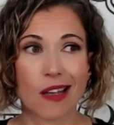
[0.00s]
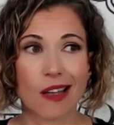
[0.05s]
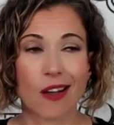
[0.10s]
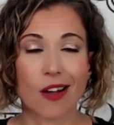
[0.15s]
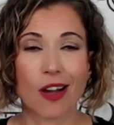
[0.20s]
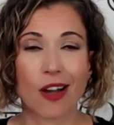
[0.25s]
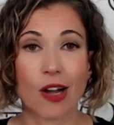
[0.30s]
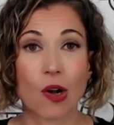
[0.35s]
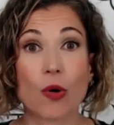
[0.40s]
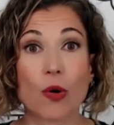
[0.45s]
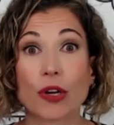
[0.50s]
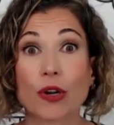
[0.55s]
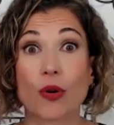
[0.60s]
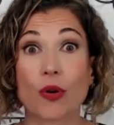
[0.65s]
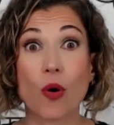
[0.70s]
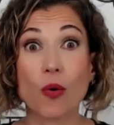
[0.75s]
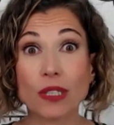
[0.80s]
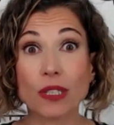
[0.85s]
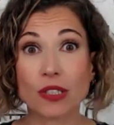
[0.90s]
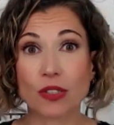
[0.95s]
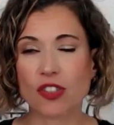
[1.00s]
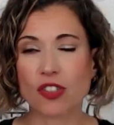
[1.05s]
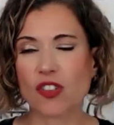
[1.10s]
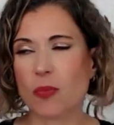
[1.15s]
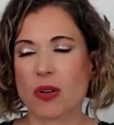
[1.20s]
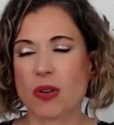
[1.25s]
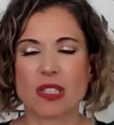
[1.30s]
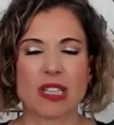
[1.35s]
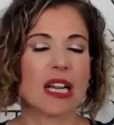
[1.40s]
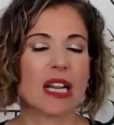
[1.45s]
uh, or your okay. only source
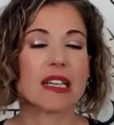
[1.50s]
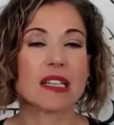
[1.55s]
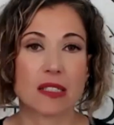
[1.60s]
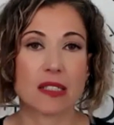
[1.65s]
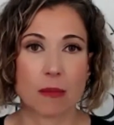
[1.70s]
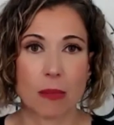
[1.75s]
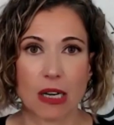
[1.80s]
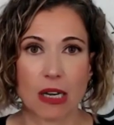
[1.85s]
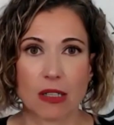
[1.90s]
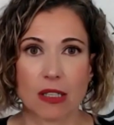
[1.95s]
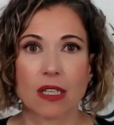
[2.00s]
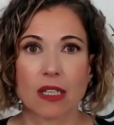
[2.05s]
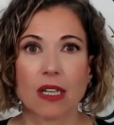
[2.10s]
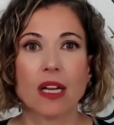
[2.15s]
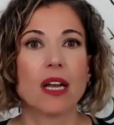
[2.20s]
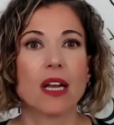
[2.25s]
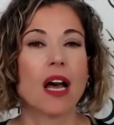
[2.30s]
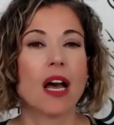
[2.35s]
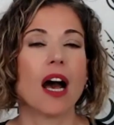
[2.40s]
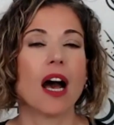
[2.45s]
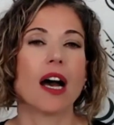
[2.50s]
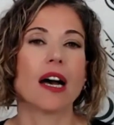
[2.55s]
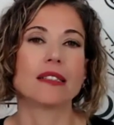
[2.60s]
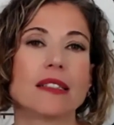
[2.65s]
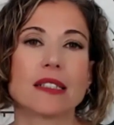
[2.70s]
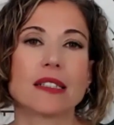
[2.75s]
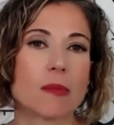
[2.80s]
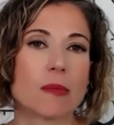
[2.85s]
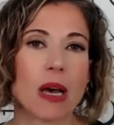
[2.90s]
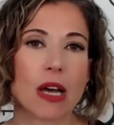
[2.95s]
of protein, it doesn't matter. Uh, it
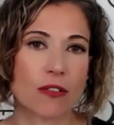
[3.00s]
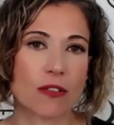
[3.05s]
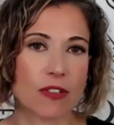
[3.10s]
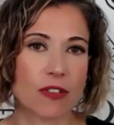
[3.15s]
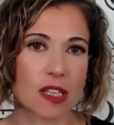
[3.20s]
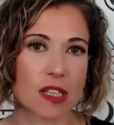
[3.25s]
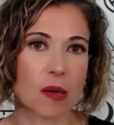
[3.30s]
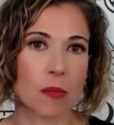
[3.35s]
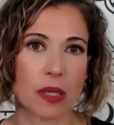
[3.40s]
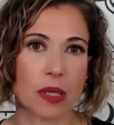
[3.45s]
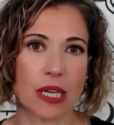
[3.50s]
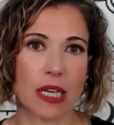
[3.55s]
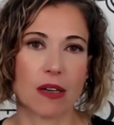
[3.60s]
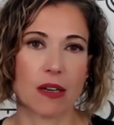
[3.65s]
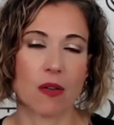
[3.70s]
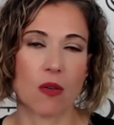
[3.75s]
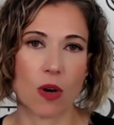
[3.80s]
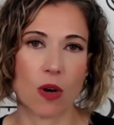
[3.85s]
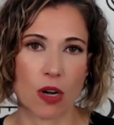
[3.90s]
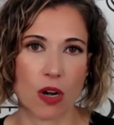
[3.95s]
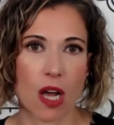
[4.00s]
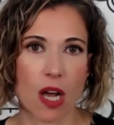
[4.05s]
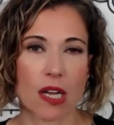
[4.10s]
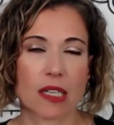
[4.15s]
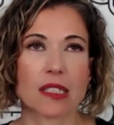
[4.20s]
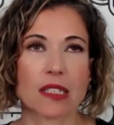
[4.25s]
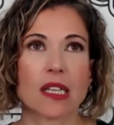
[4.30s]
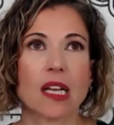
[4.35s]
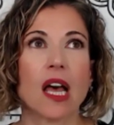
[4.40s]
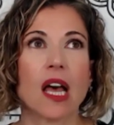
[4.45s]
doesn't matter if it's complete or
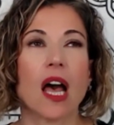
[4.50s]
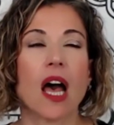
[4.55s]
not.